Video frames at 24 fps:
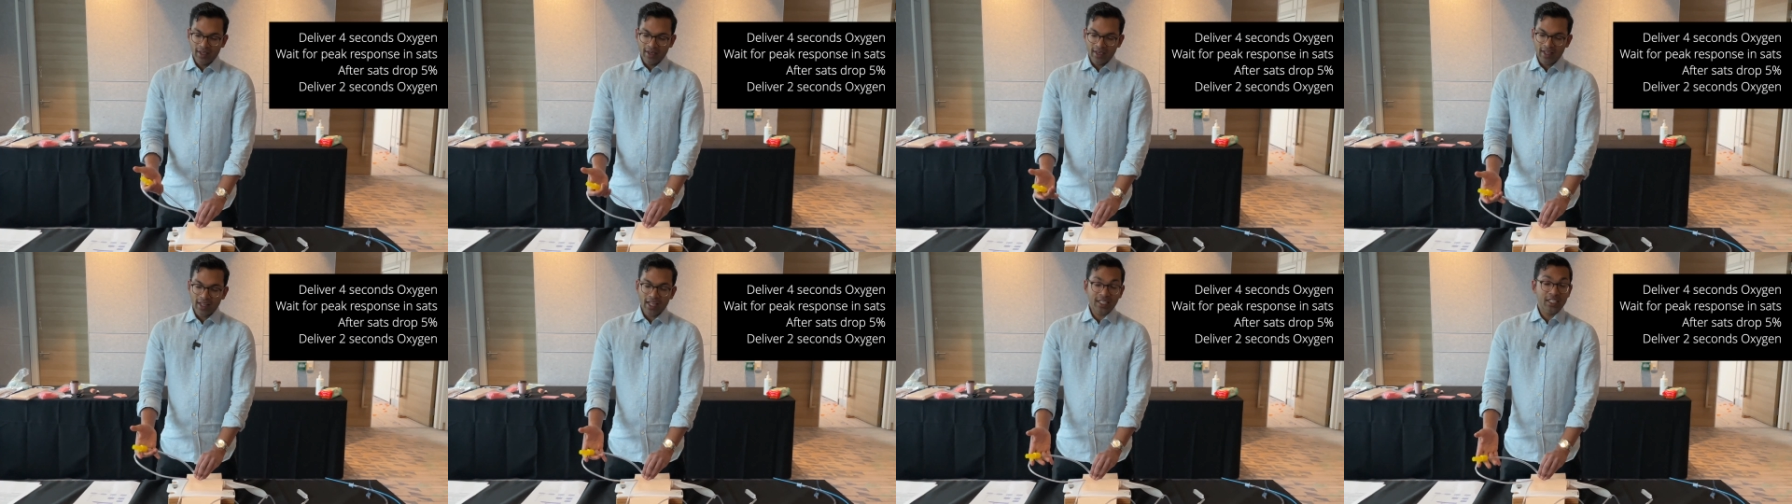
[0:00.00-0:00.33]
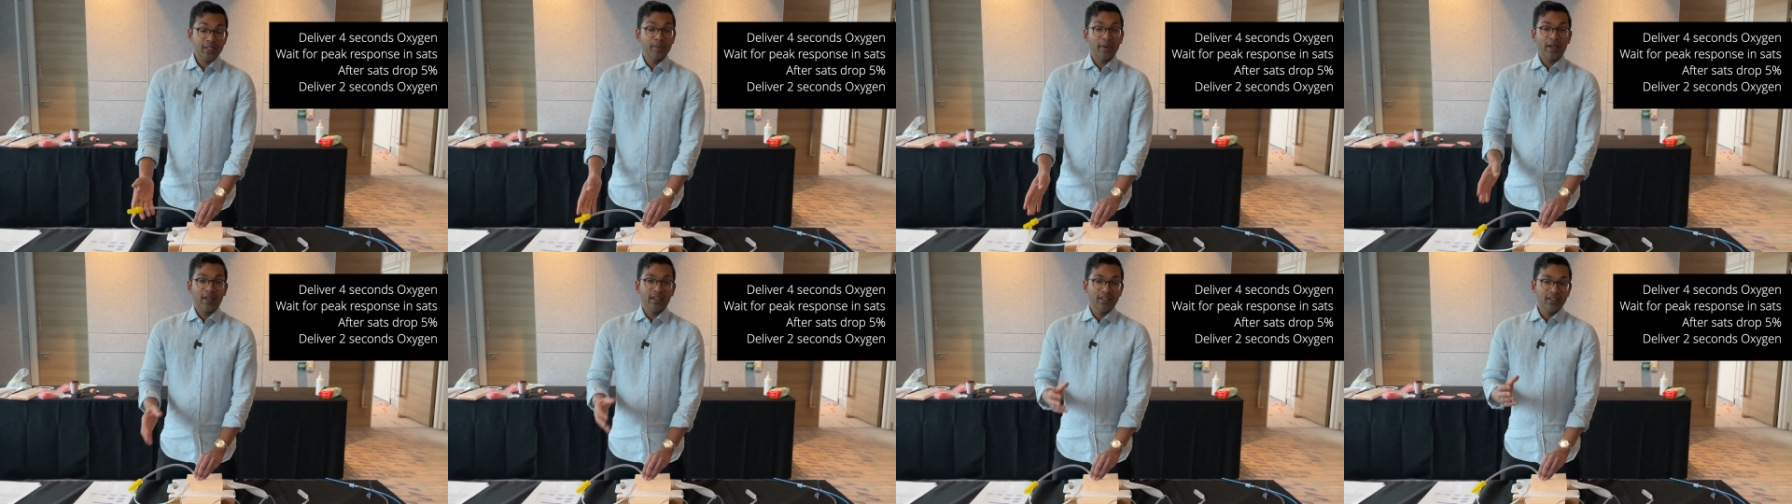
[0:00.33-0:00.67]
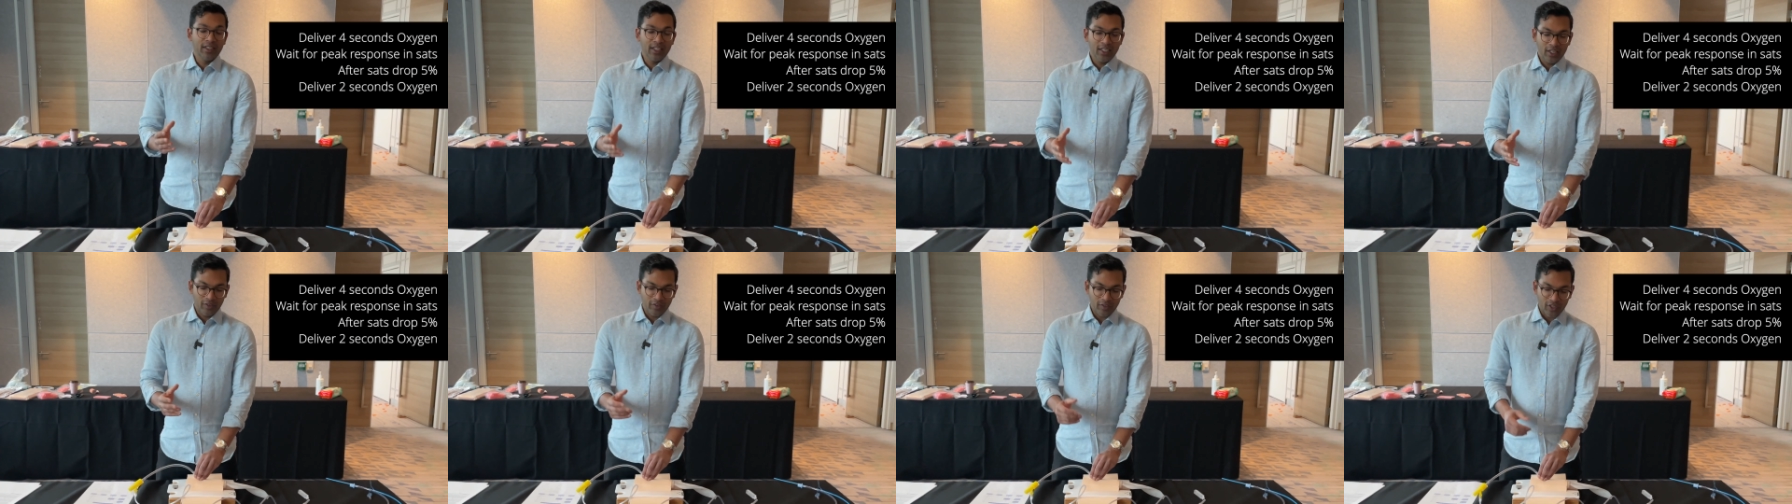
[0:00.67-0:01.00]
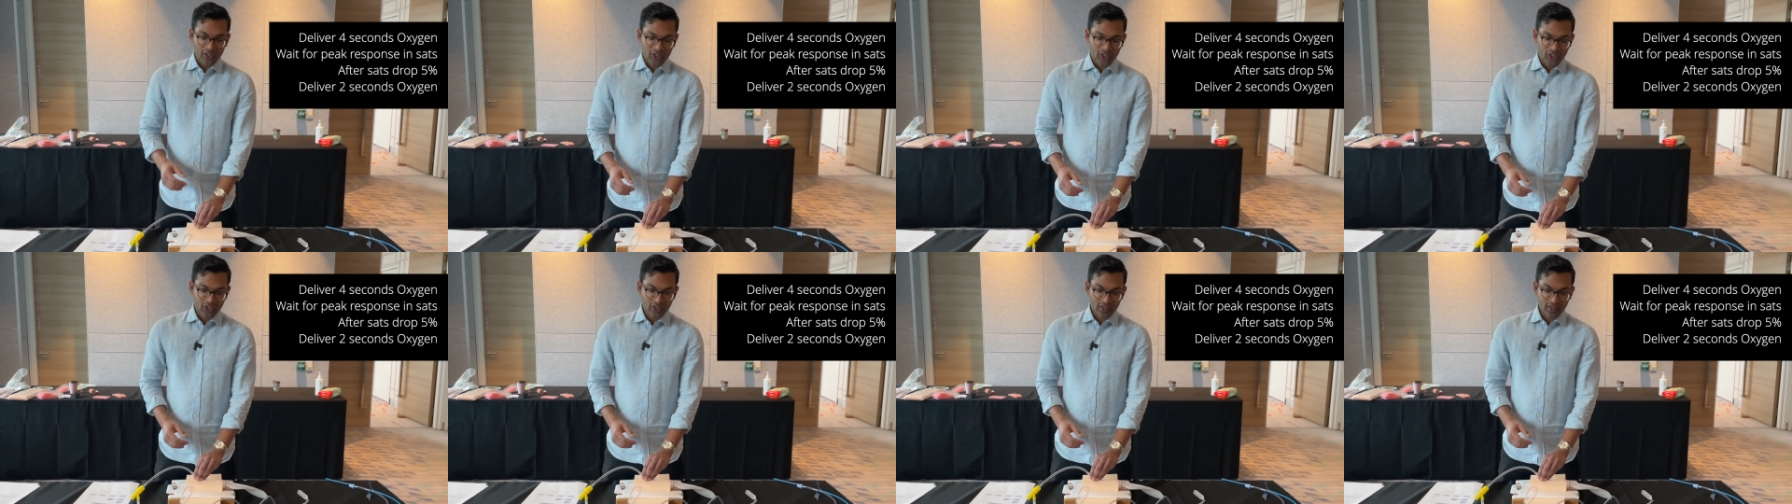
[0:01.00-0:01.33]
Now that's about a liter of
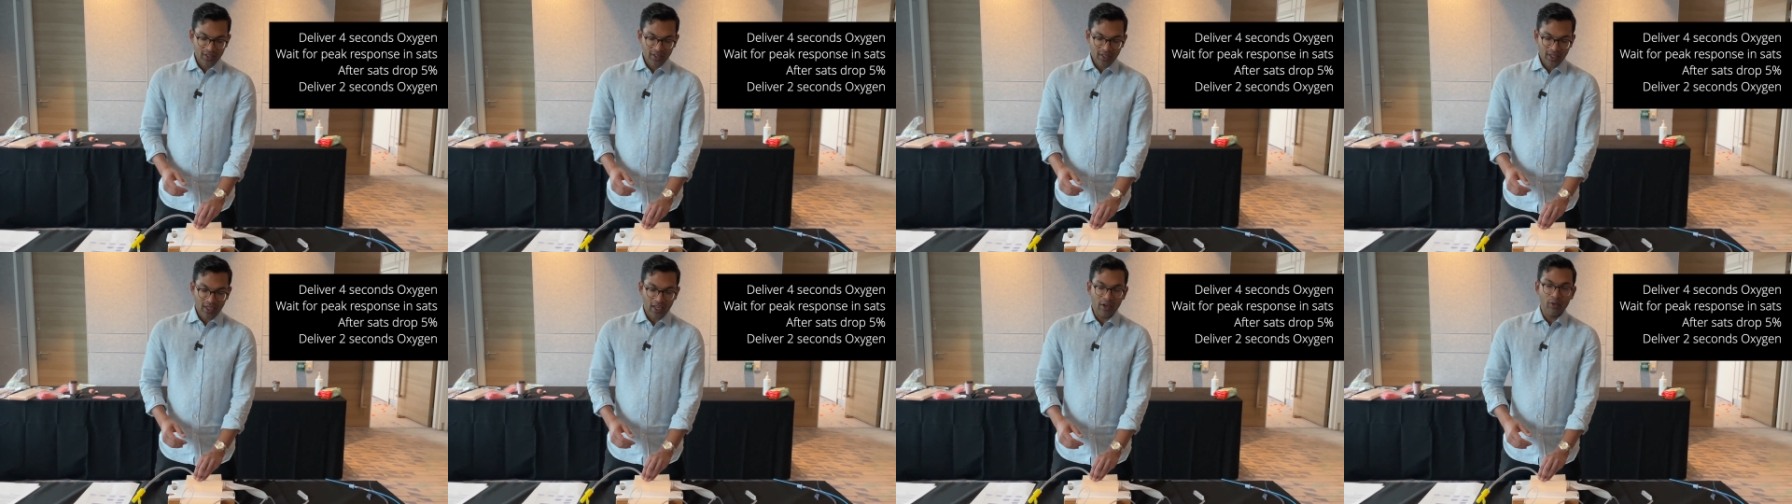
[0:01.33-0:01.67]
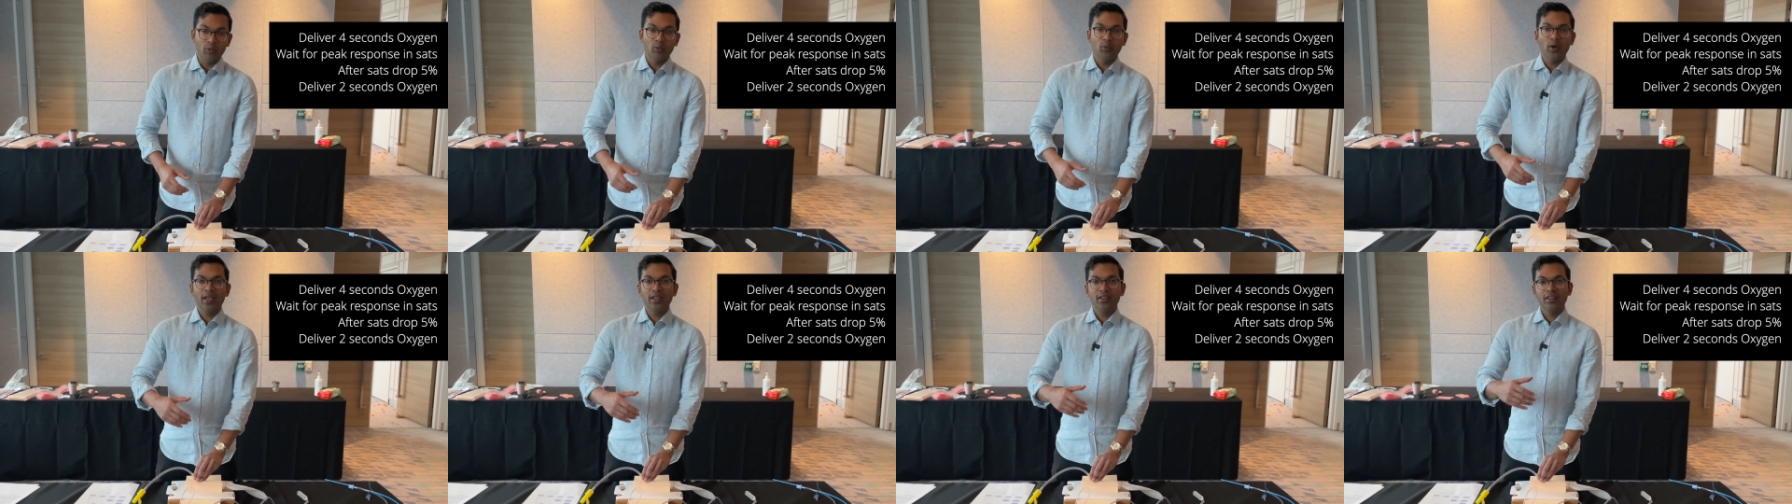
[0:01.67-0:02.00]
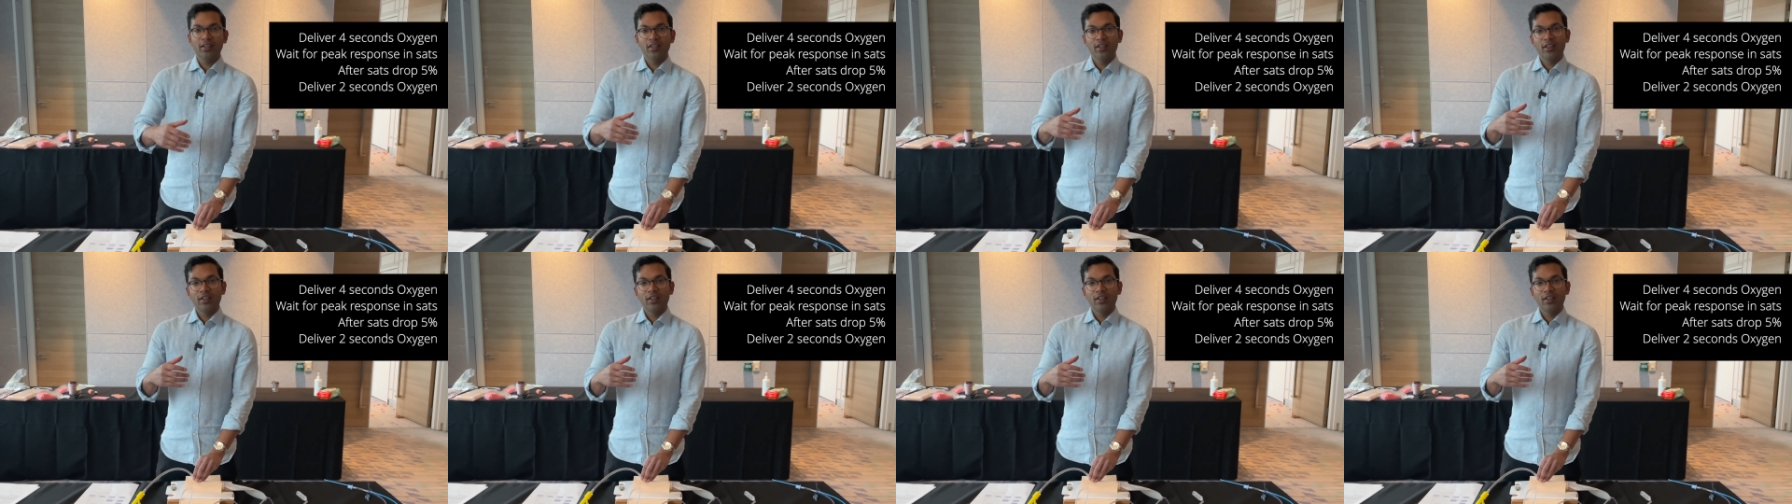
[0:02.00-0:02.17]
oxygen. I wait